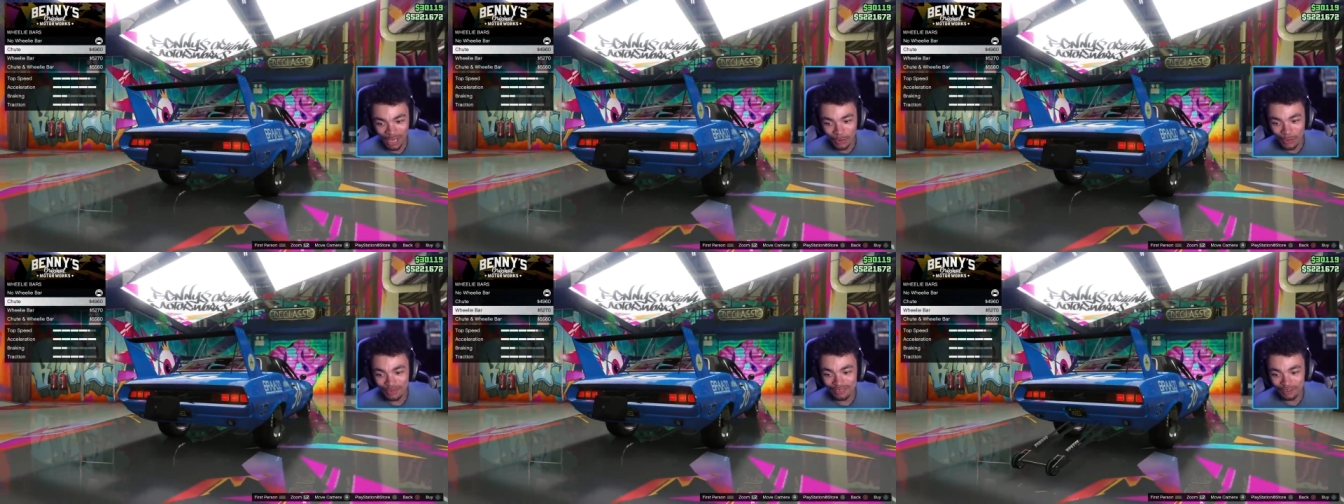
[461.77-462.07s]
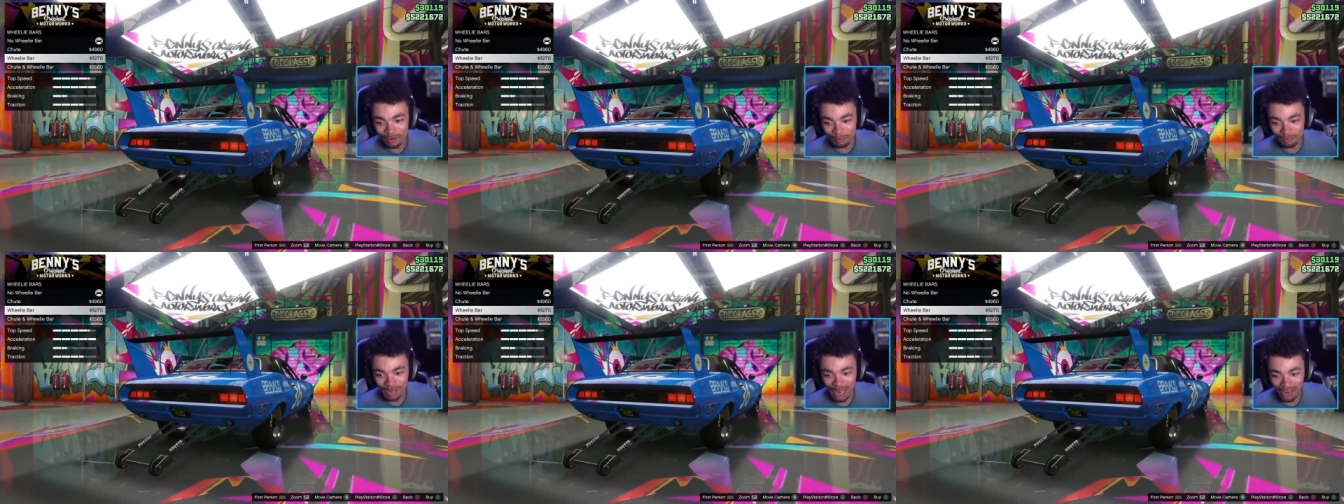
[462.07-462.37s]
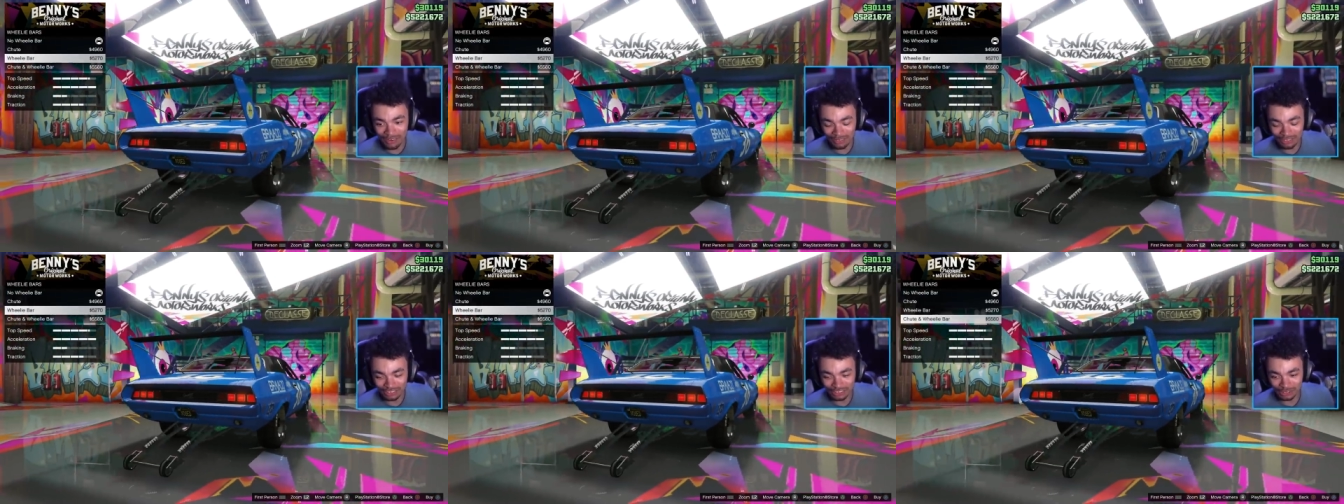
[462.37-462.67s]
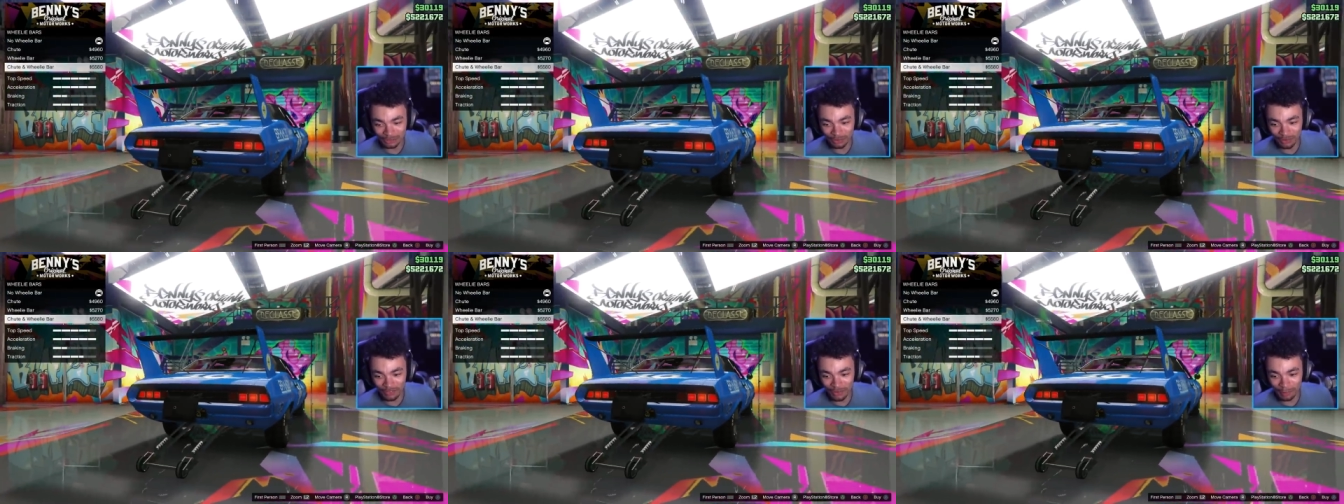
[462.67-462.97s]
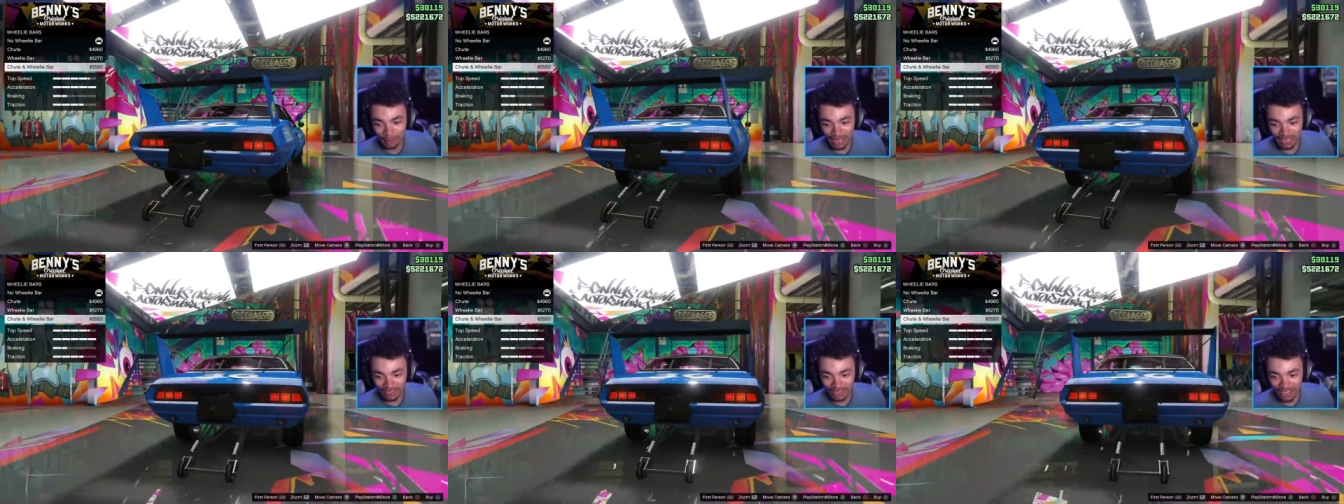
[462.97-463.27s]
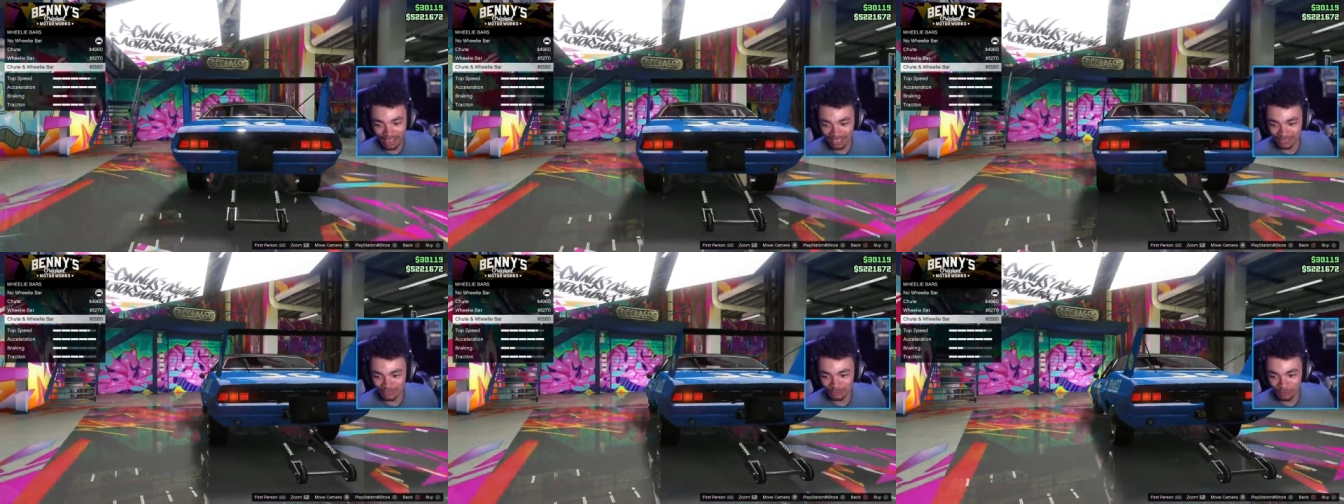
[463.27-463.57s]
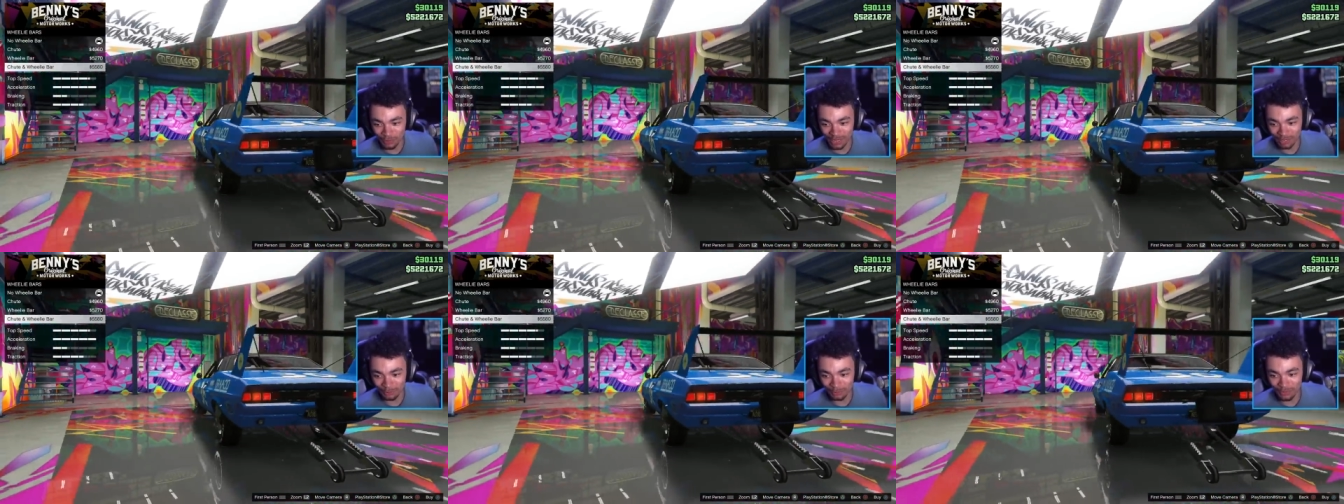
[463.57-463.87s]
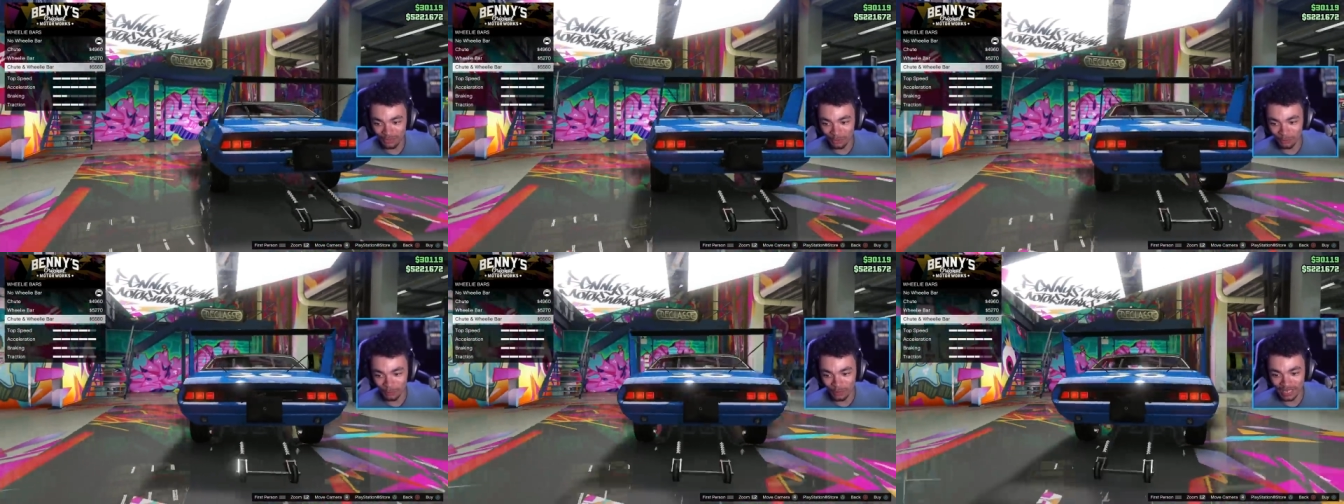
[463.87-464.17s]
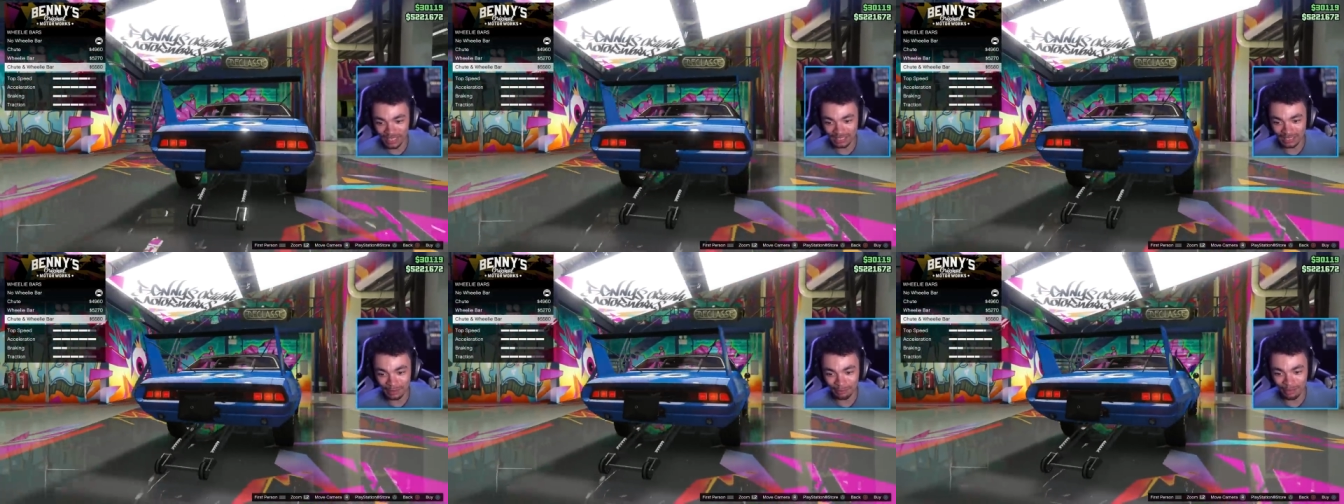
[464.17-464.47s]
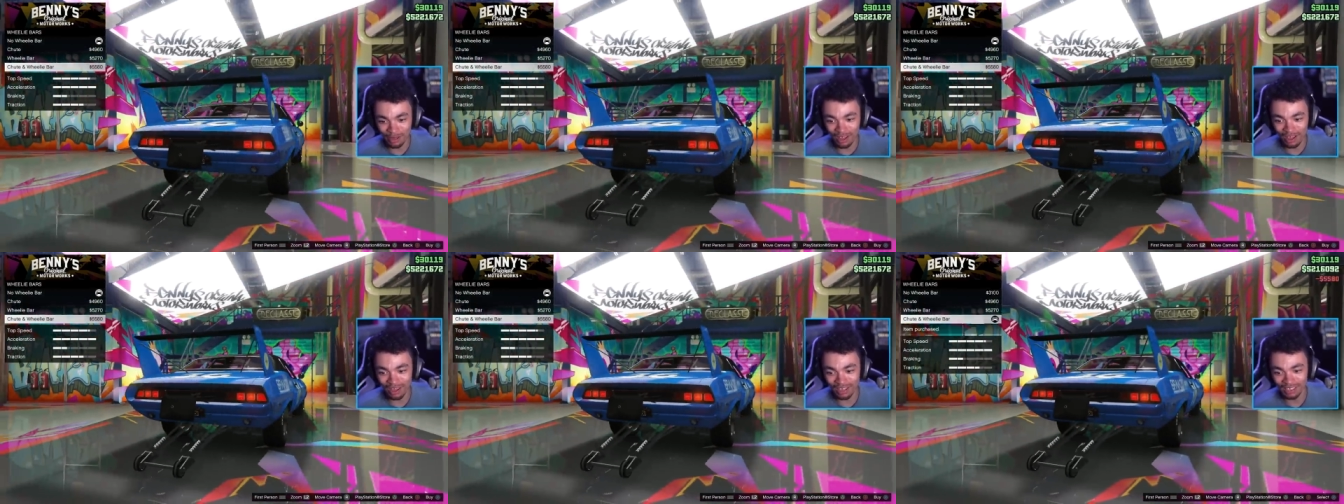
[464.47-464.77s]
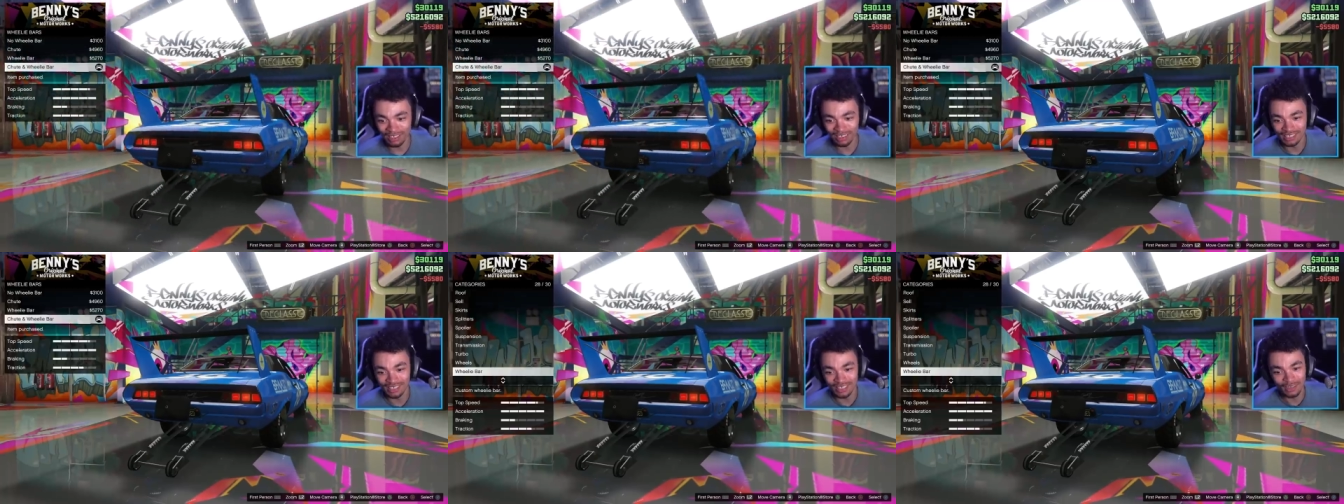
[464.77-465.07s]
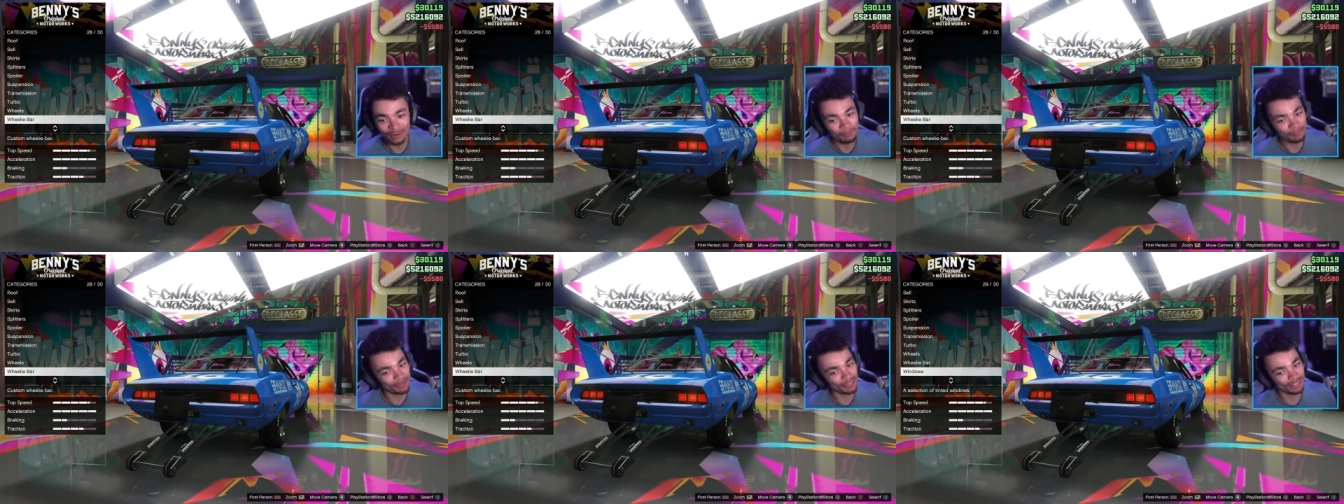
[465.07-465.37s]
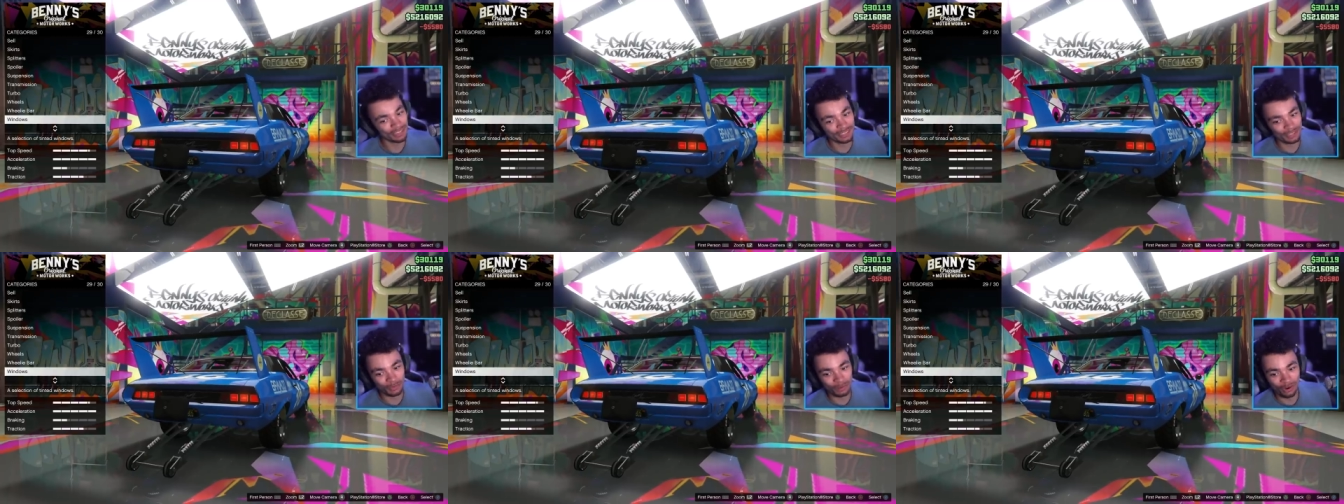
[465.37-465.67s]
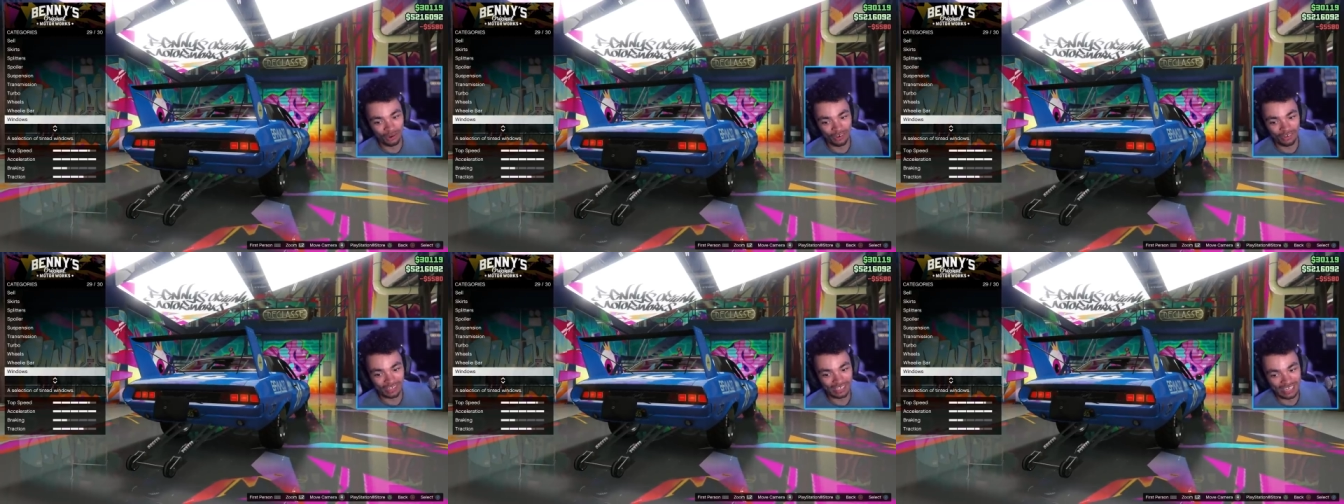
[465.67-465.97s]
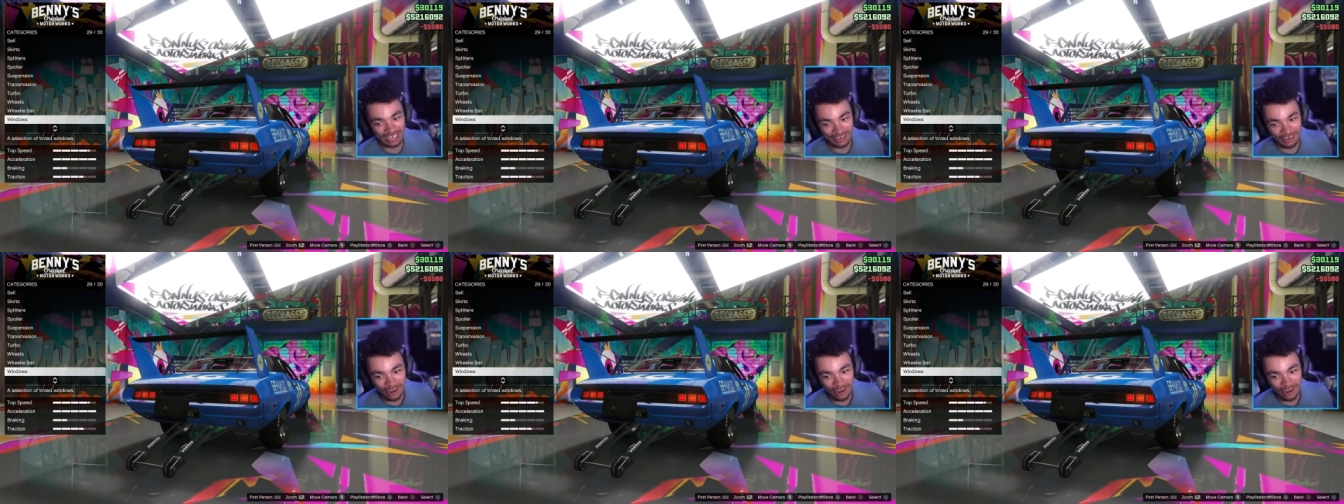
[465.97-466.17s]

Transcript: We've got parachute on the back as well with a wheelie bar. You already